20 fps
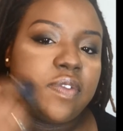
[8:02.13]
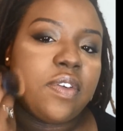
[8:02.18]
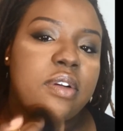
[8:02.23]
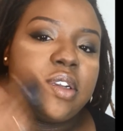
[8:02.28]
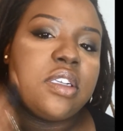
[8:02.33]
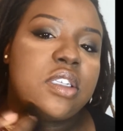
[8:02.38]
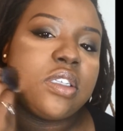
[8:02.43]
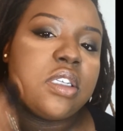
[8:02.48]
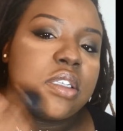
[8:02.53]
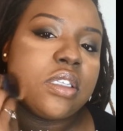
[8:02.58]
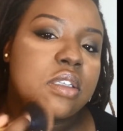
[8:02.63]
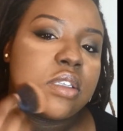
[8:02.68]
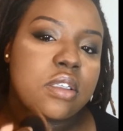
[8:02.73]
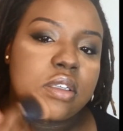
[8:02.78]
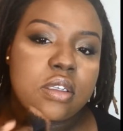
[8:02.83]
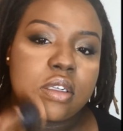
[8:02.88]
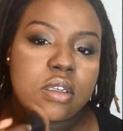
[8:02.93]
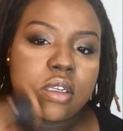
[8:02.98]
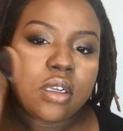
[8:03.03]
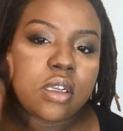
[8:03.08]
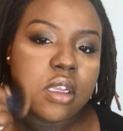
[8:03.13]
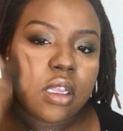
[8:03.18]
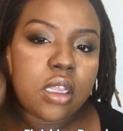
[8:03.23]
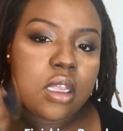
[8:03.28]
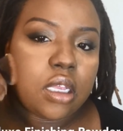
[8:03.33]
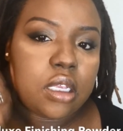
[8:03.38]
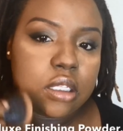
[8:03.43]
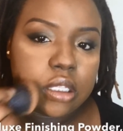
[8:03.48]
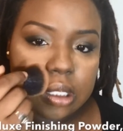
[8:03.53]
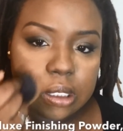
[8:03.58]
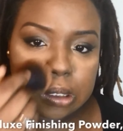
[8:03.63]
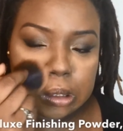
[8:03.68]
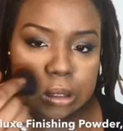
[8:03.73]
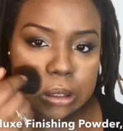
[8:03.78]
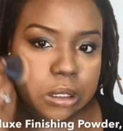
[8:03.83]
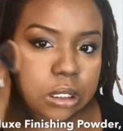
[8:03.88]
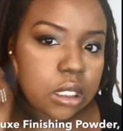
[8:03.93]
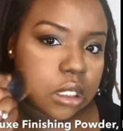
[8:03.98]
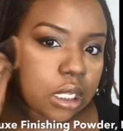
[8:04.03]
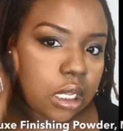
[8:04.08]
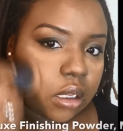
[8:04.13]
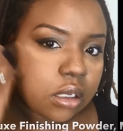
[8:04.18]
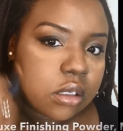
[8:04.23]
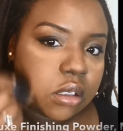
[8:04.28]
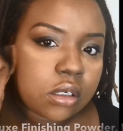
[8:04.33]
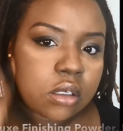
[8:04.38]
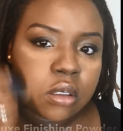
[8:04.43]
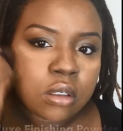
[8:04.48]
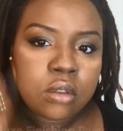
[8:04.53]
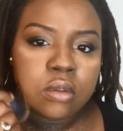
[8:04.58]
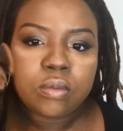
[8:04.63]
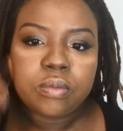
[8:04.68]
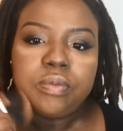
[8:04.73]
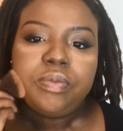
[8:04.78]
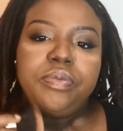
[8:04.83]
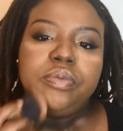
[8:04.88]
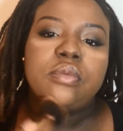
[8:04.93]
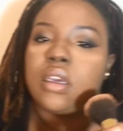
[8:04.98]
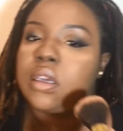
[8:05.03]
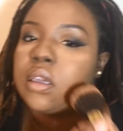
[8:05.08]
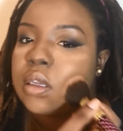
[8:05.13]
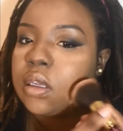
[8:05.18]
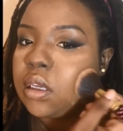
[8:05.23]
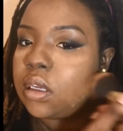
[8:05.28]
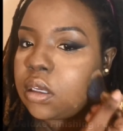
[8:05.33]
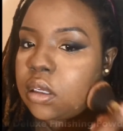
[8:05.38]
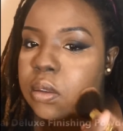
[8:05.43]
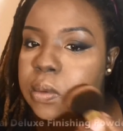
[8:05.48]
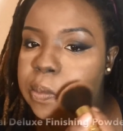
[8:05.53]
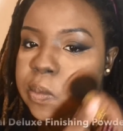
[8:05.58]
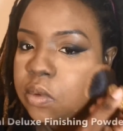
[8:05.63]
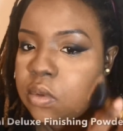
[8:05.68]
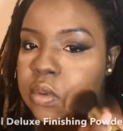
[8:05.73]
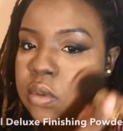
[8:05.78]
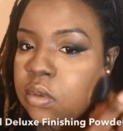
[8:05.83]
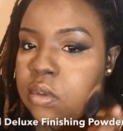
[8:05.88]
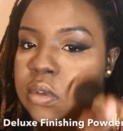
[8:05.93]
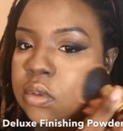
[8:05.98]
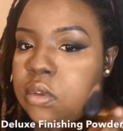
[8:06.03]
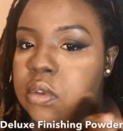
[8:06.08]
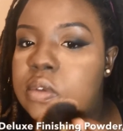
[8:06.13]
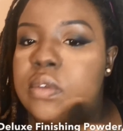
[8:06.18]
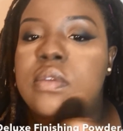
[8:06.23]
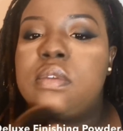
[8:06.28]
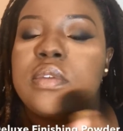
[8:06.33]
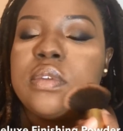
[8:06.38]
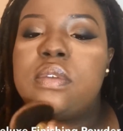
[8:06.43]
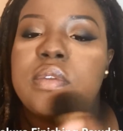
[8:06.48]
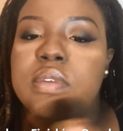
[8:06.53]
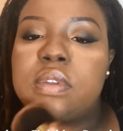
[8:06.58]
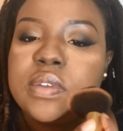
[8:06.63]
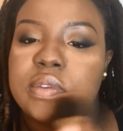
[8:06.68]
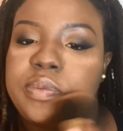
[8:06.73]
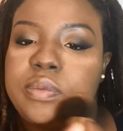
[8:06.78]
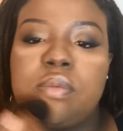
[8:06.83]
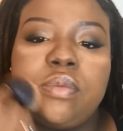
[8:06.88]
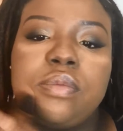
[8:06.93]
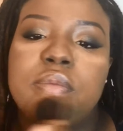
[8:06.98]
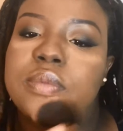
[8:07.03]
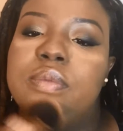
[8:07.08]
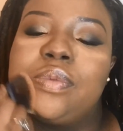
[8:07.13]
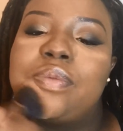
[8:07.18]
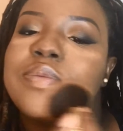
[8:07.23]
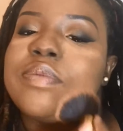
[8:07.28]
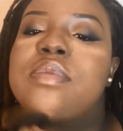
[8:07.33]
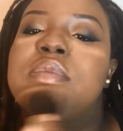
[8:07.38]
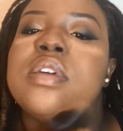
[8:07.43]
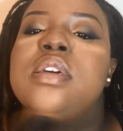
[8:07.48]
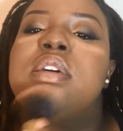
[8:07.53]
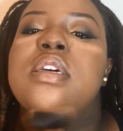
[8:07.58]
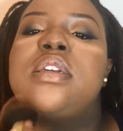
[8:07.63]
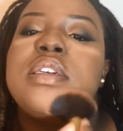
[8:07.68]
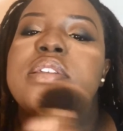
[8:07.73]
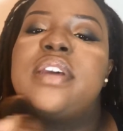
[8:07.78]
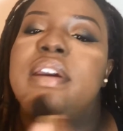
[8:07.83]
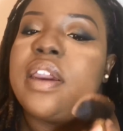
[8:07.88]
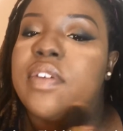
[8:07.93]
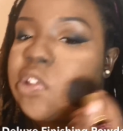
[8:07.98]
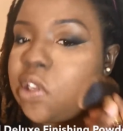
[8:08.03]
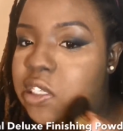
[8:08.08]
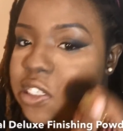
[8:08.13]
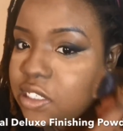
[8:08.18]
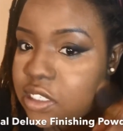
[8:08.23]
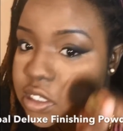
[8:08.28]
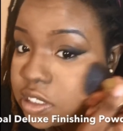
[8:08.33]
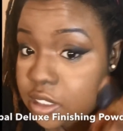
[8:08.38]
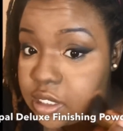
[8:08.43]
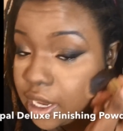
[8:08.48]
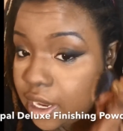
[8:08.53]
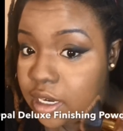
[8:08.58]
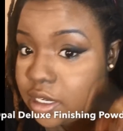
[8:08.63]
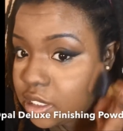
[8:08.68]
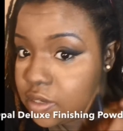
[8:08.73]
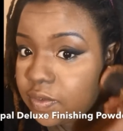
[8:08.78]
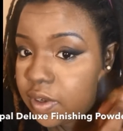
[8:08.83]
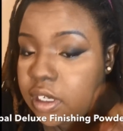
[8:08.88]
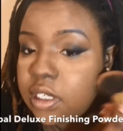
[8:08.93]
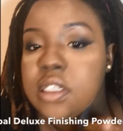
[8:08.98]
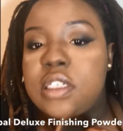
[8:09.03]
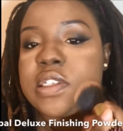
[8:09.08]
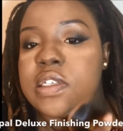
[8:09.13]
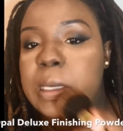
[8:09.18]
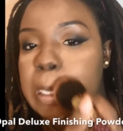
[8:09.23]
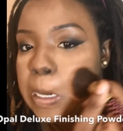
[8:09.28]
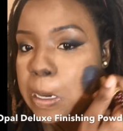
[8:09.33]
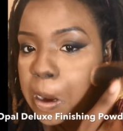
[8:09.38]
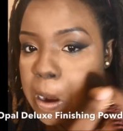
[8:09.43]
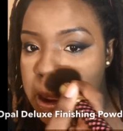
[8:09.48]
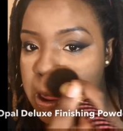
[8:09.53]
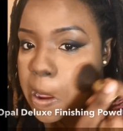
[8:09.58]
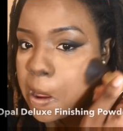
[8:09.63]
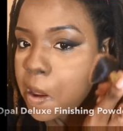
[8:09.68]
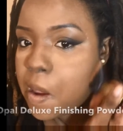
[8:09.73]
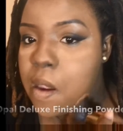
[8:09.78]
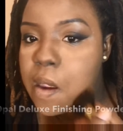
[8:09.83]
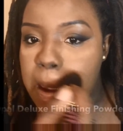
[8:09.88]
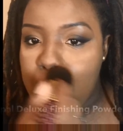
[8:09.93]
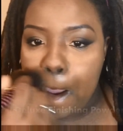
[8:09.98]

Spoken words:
And now I'm using that same exact powder and I'm patting it onto my face and blending it out with a big powder brush to set on my